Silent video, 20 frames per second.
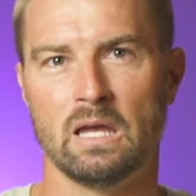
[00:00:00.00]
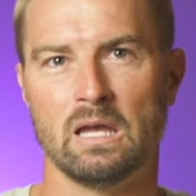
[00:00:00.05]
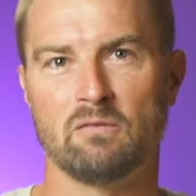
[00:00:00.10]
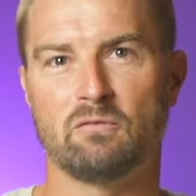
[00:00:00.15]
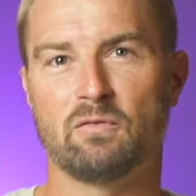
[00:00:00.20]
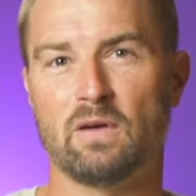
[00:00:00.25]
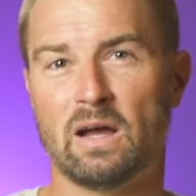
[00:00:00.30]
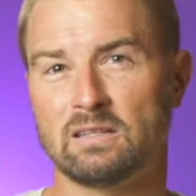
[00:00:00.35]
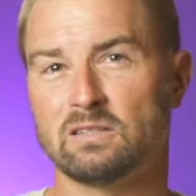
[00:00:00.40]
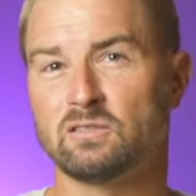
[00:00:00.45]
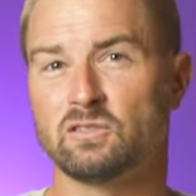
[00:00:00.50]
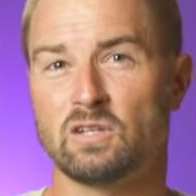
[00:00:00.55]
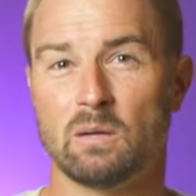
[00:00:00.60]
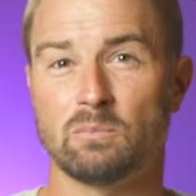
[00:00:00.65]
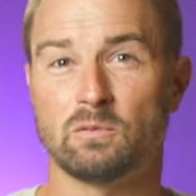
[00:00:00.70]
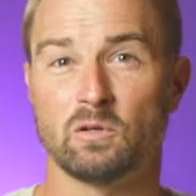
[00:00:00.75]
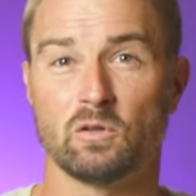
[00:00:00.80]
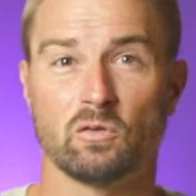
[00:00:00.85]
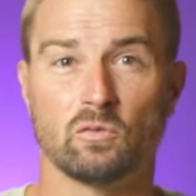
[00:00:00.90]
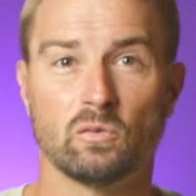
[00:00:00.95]
In fact, in
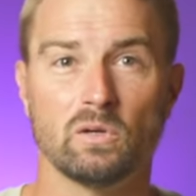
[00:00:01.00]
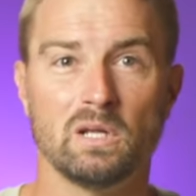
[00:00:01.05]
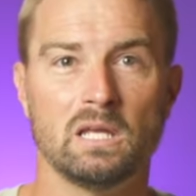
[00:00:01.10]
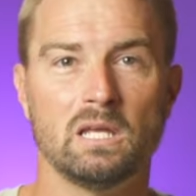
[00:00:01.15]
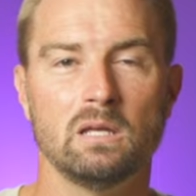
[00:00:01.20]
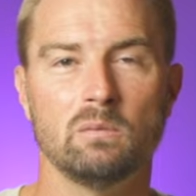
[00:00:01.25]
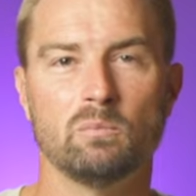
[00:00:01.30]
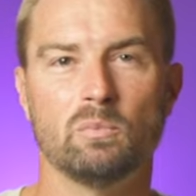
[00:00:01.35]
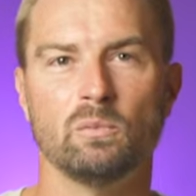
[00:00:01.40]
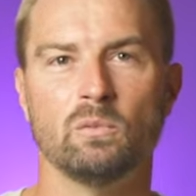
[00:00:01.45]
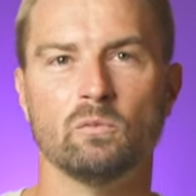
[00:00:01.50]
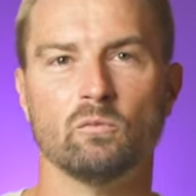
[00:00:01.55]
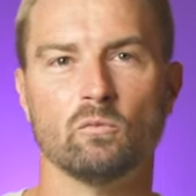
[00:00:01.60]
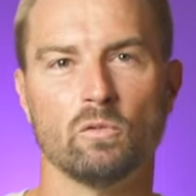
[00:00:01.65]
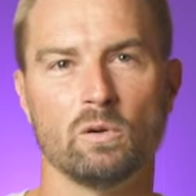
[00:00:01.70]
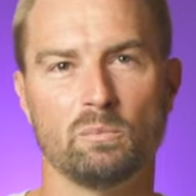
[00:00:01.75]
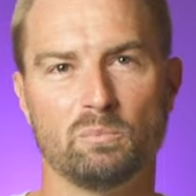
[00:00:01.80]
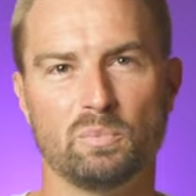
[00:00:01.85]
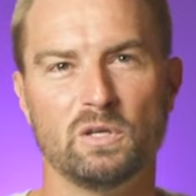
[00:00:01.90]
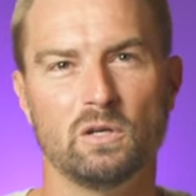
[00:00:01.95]
chapter 3, he
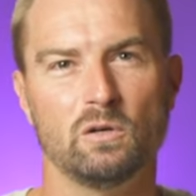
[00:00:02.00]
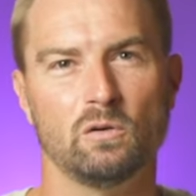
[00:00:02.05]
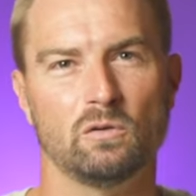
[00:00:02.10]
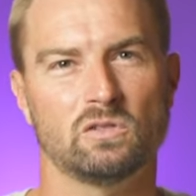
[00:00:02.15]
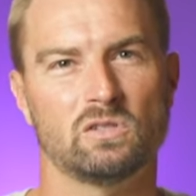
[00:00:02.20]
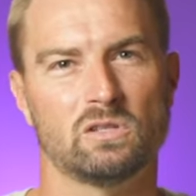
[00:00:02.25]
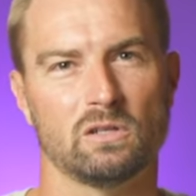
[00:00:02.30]
rebukes